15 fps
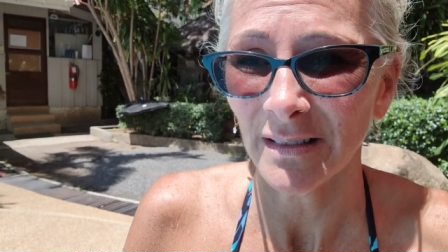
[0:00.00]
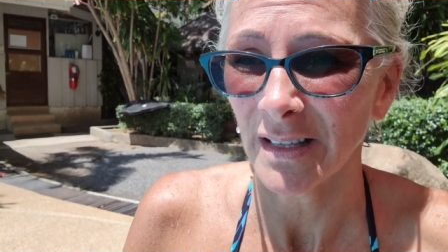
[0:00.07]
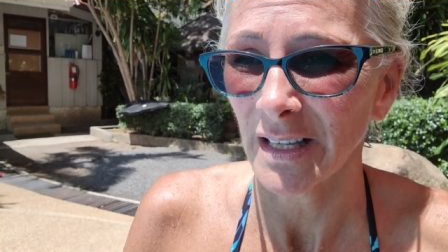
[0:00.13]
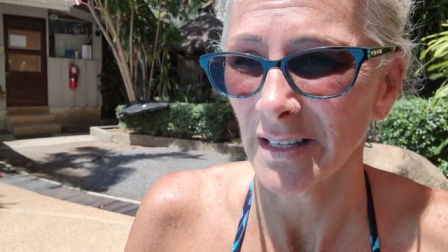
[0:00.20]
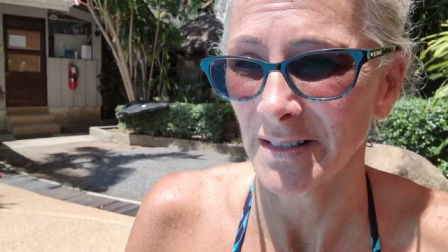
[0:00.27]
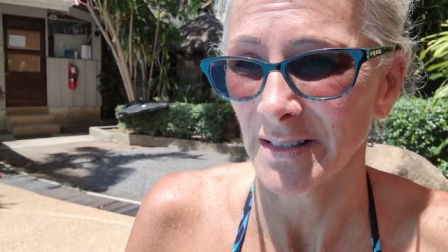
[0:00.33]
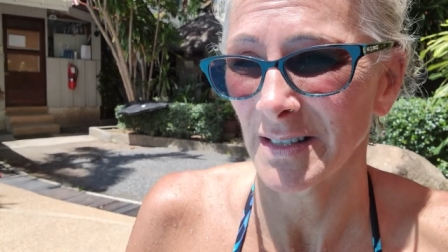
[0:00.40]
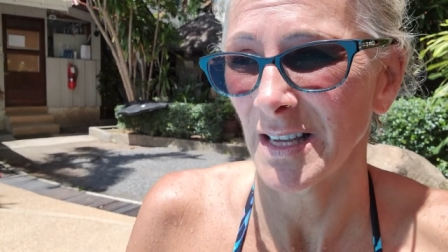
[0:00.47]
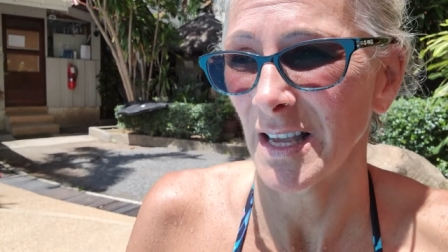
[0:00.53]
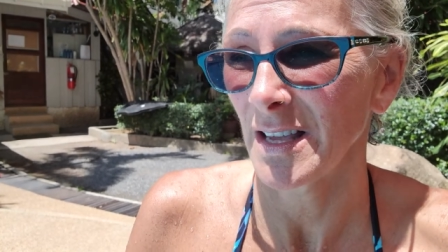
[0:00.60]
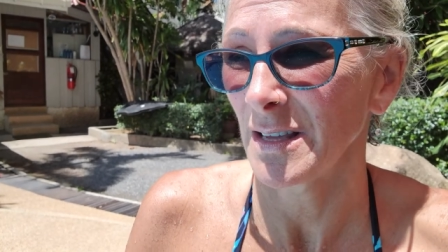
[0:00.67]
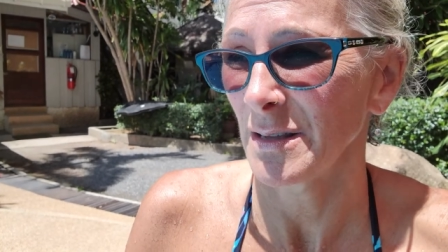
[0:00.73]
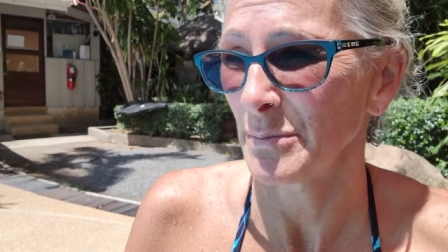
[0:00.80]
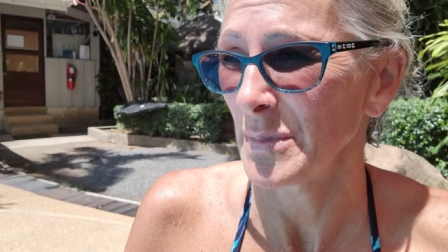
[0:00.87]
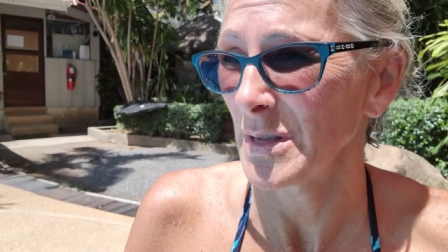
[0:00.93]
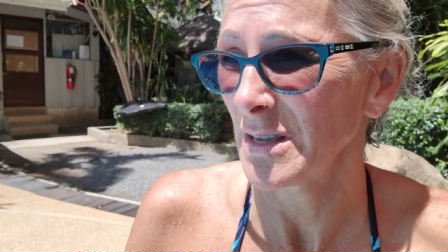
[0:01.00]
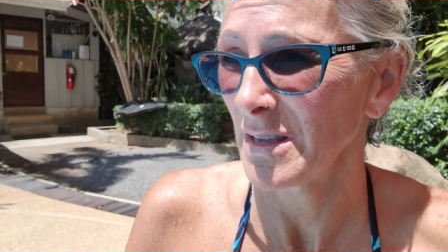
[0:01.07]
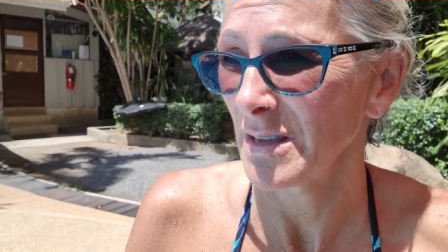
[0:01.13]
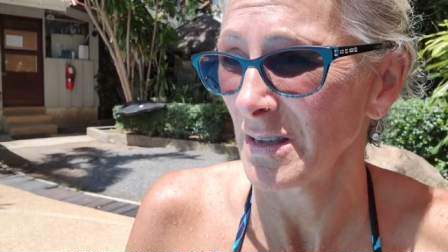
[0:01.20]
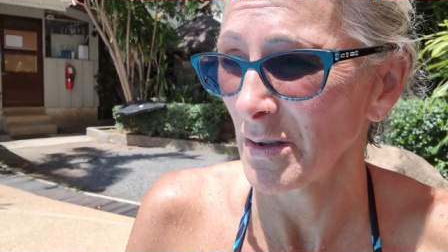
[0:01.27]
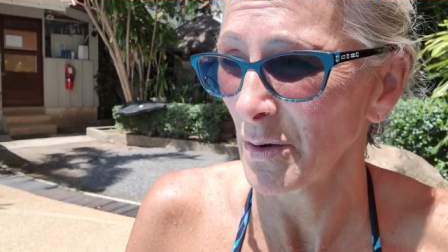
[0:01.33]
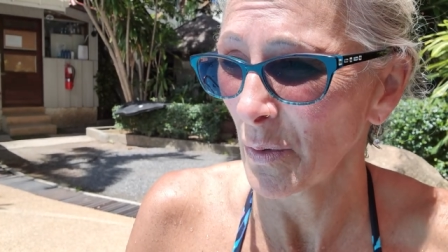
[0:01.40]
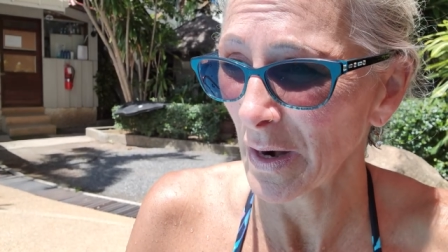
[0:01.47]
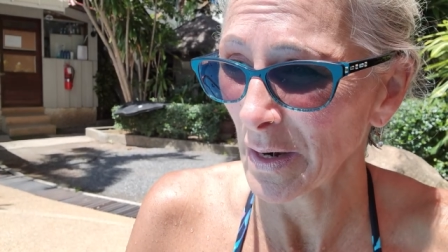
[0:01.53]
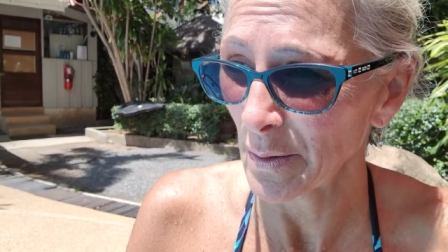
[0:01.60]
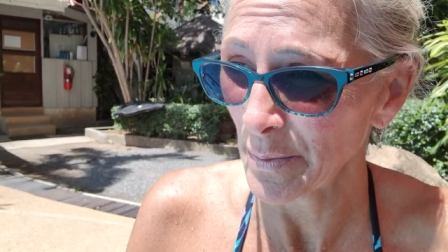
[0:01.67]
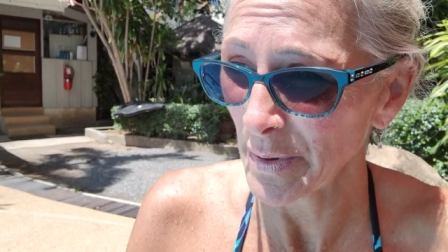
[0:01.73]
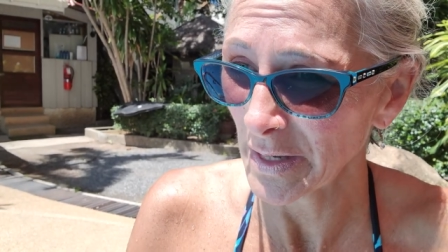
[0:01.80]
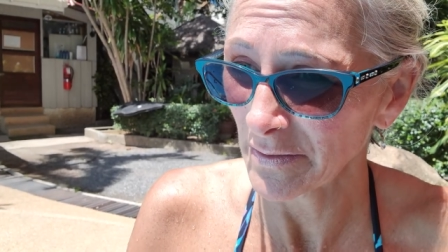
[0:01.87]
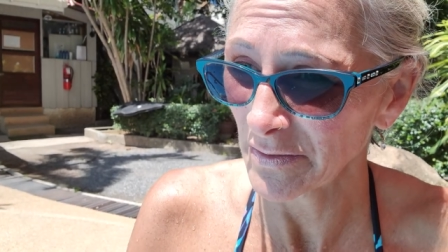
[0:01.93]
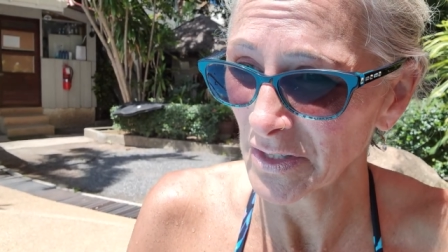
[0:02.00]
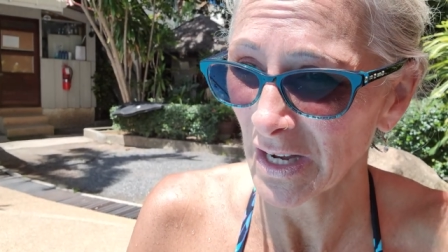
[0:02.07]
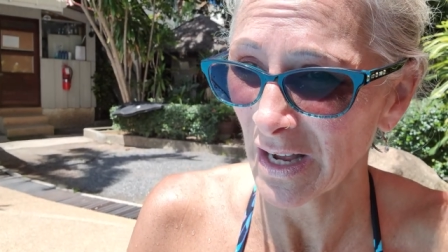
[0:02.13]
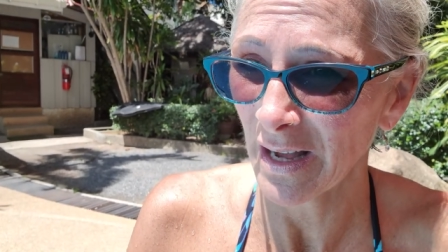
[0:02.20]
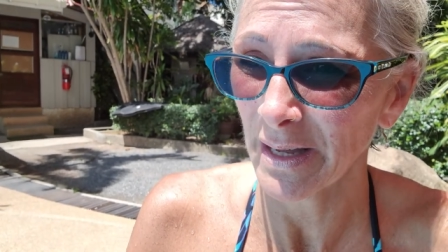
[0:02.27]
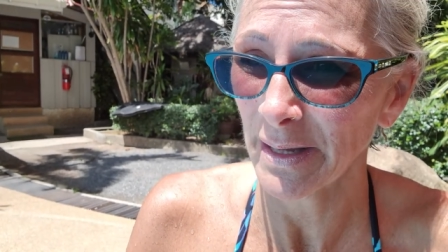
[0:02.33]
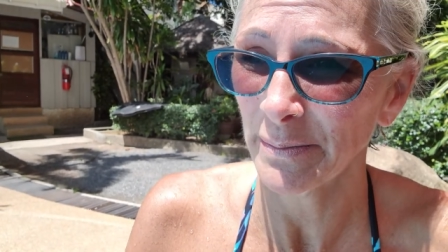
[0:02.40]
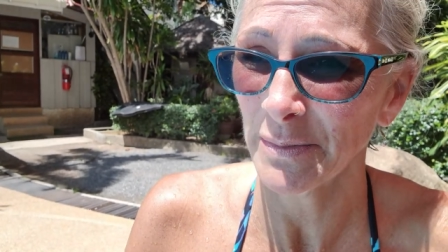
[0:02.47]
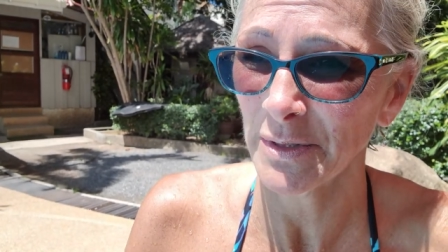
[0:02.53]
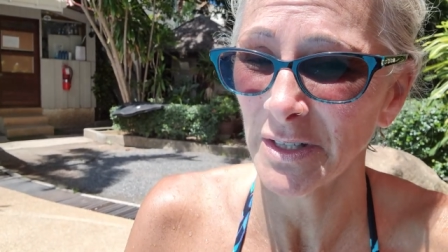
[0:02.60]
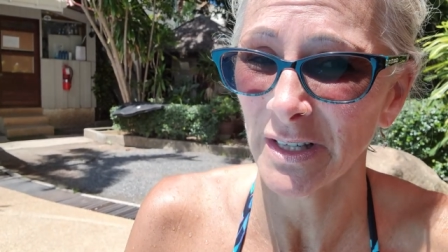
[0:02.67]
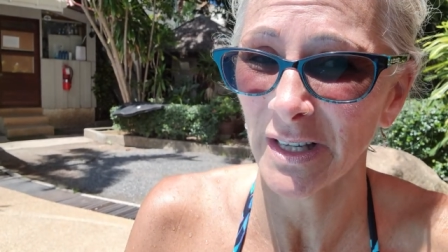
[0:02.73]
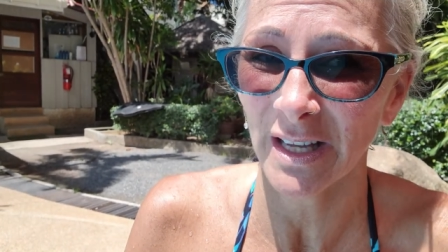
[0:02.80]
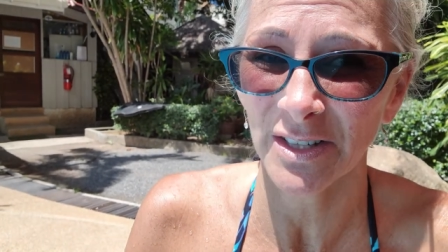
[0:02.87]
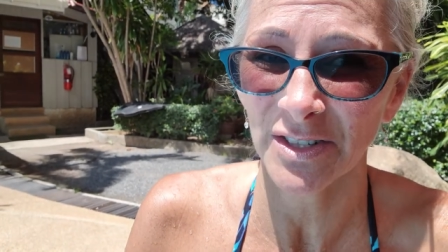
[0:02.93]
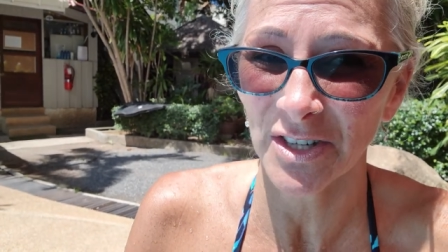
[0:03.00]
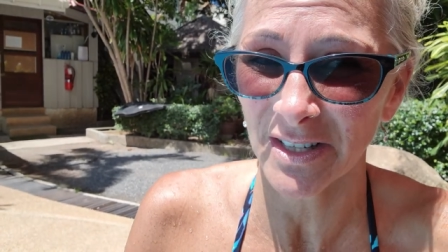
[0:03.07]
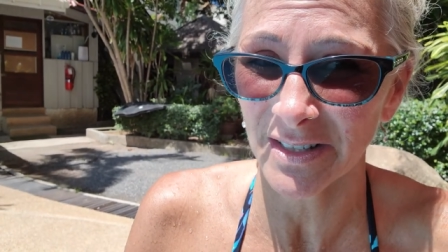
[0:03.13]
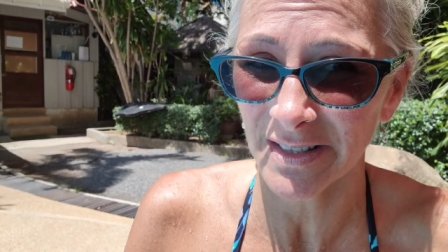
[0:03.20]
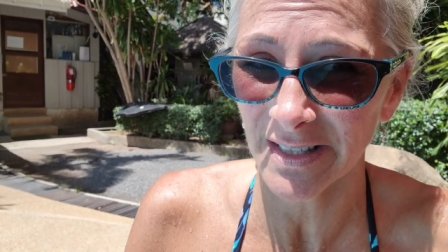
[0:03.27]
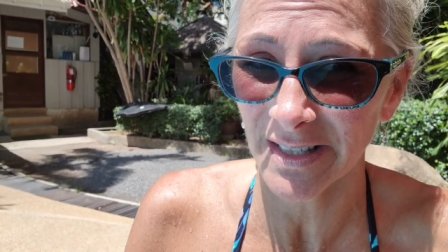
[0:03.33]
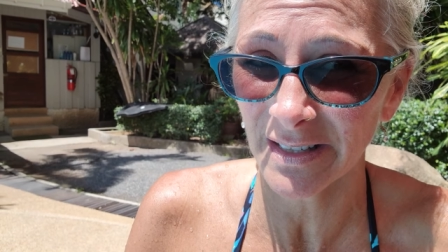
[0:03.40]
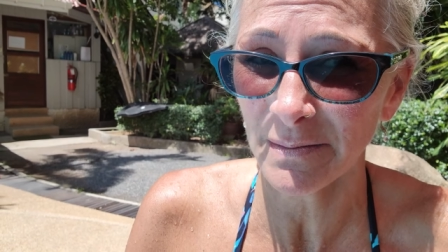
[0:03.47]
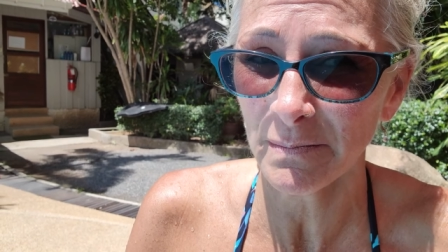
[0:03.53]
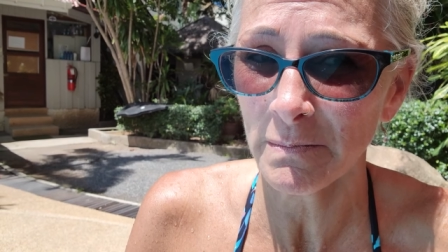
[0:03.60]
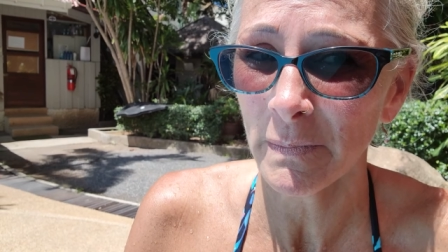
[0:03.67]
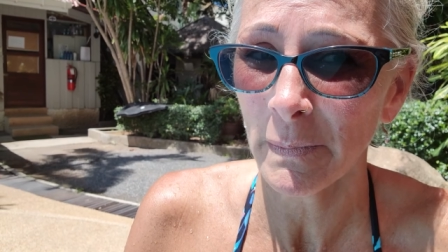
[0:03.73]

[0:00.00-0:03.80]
It's taking me quite a bit of time to get adjusted.